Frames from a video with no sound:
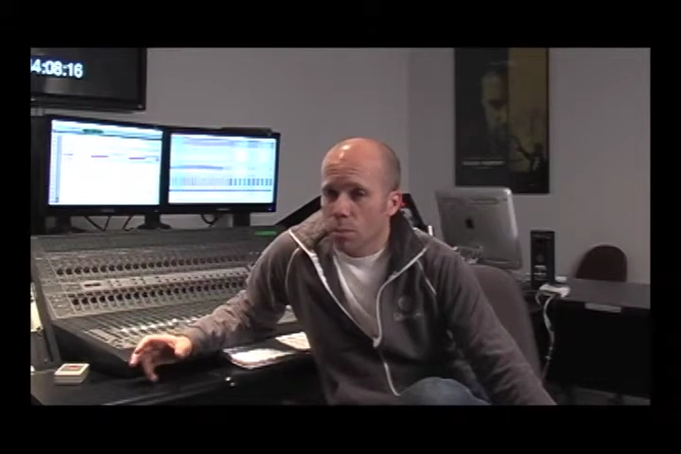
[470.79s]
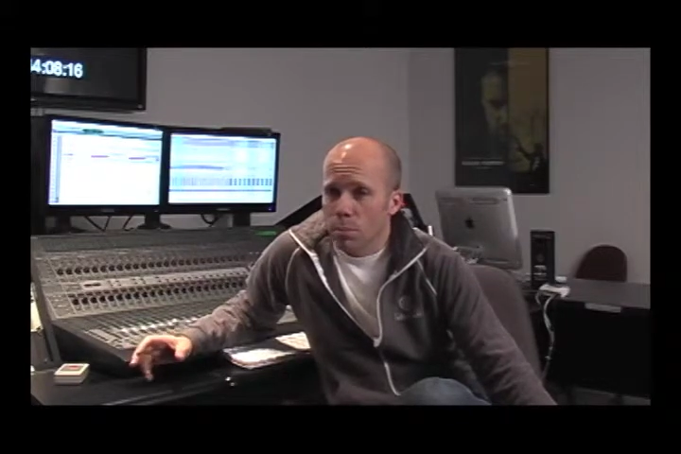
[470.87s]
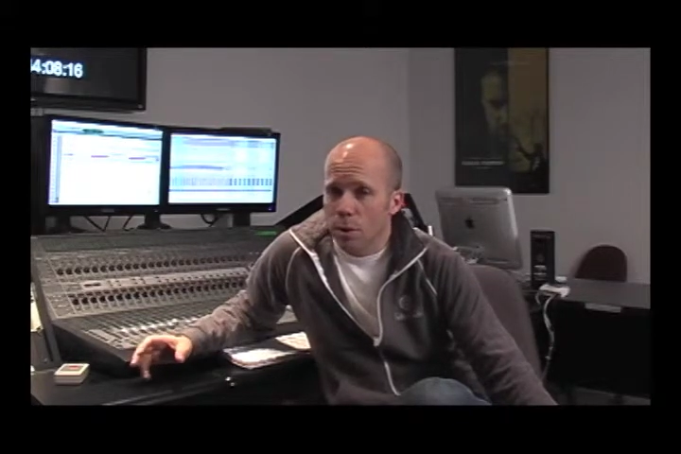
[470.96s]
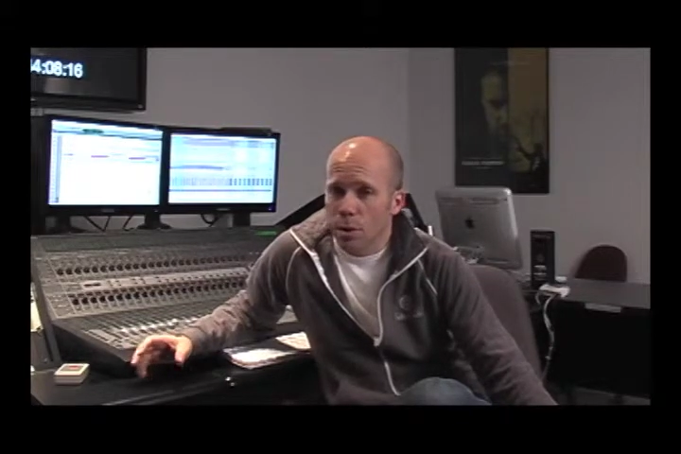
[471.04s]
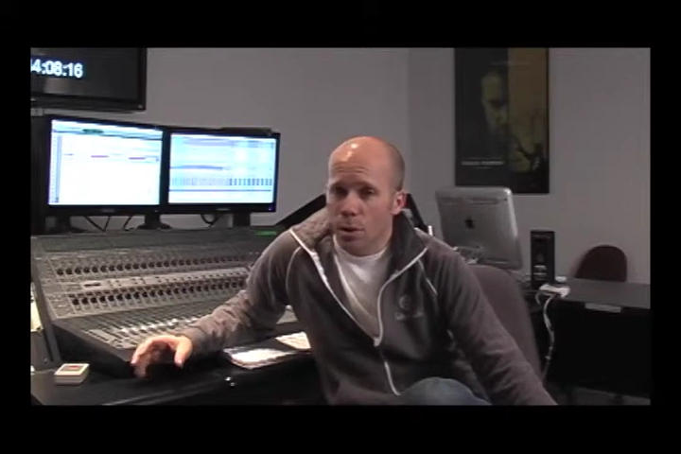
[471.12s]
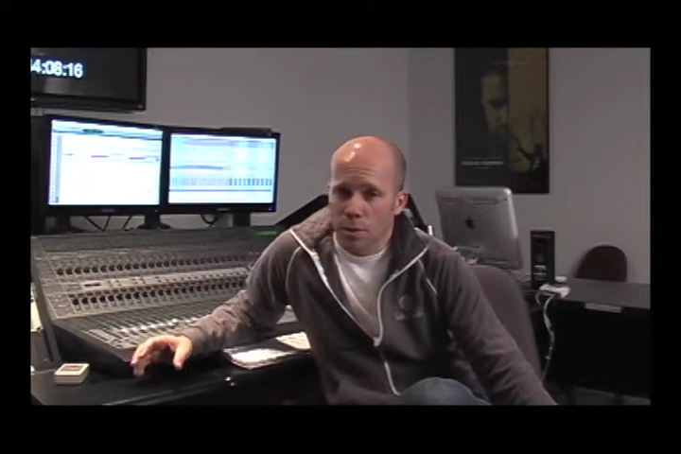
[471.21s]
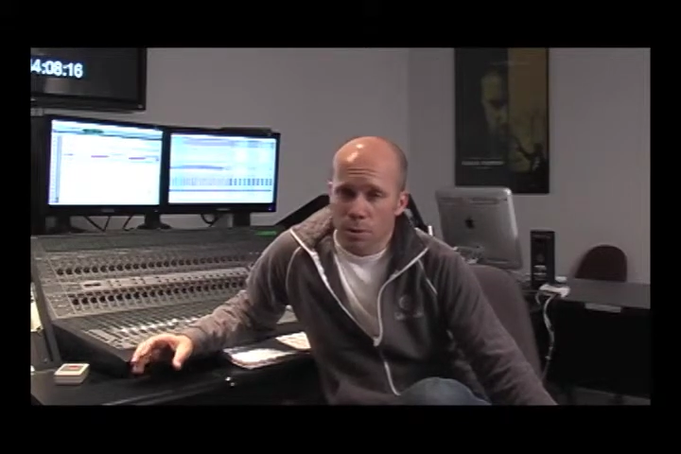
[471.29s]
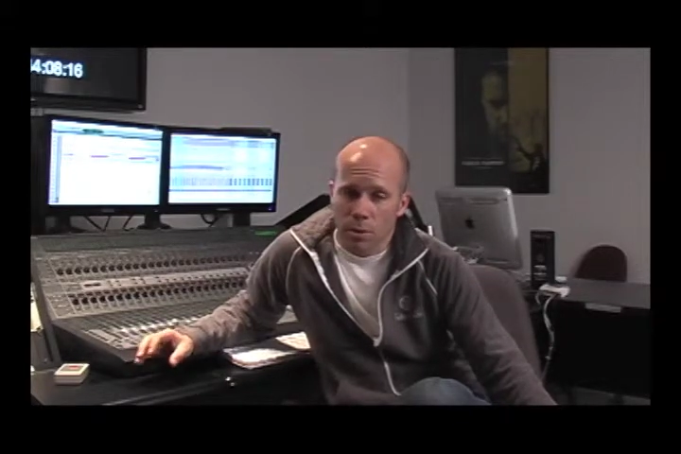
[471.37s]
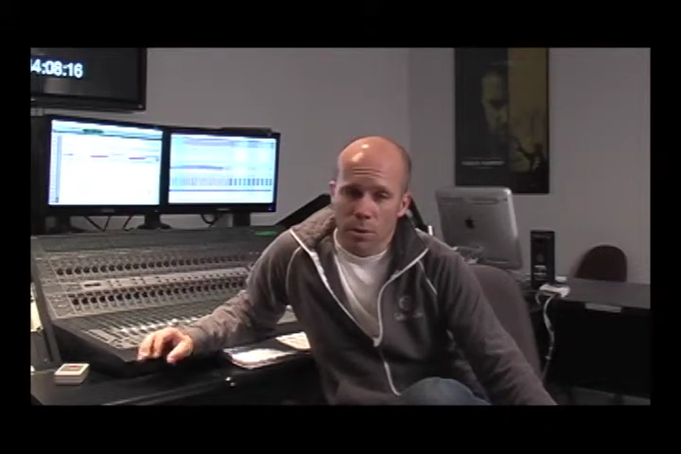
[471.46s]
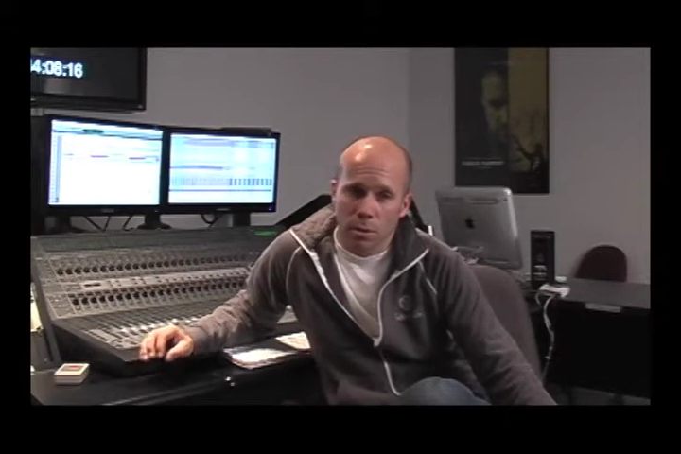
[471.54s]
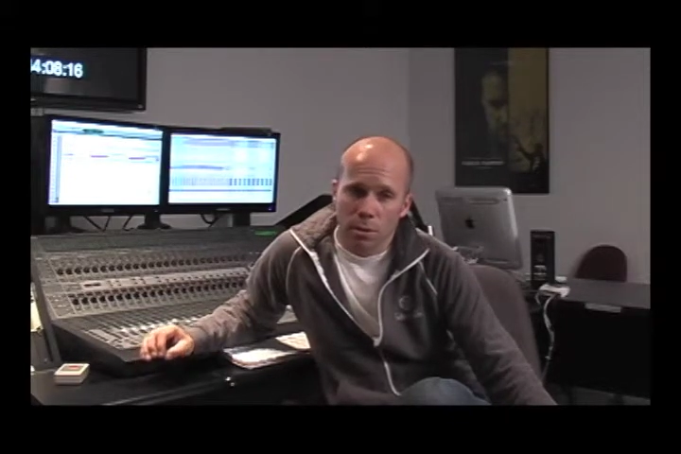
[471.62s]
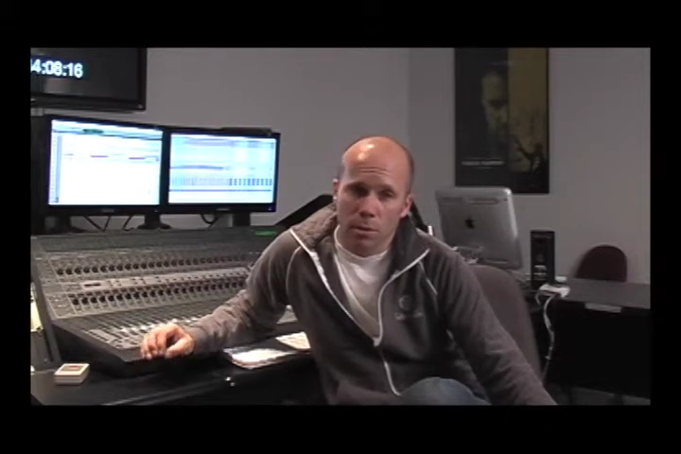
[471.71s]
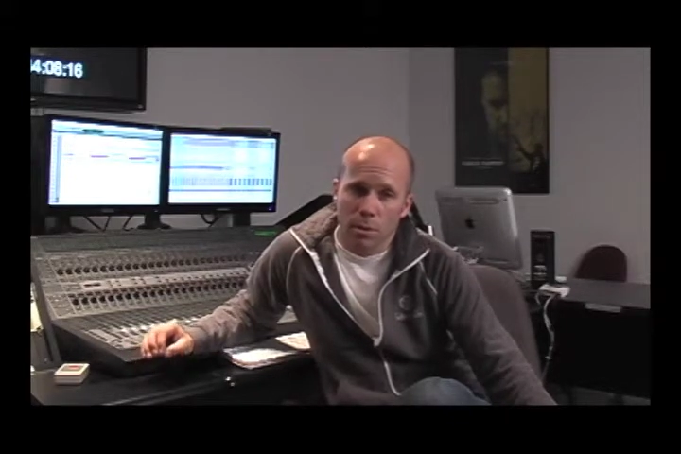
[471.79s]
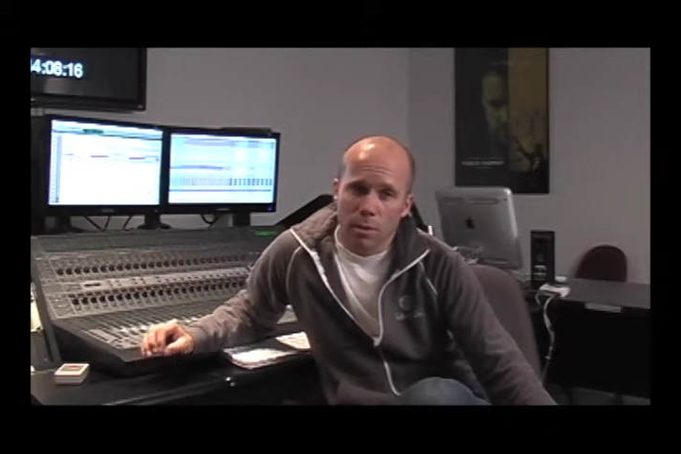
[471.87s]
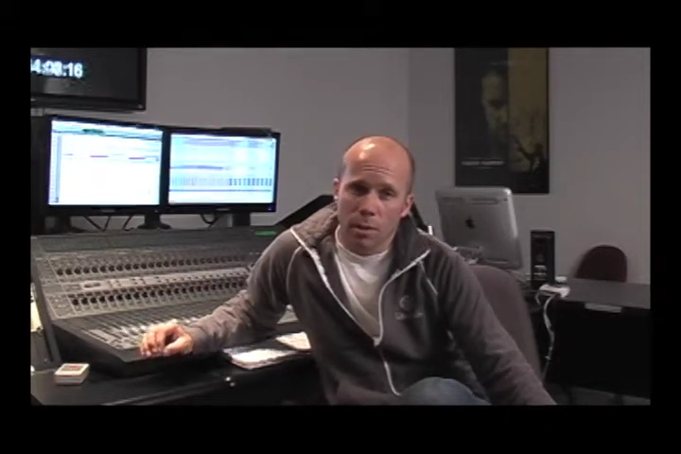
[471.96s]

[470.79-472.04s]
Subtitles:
but also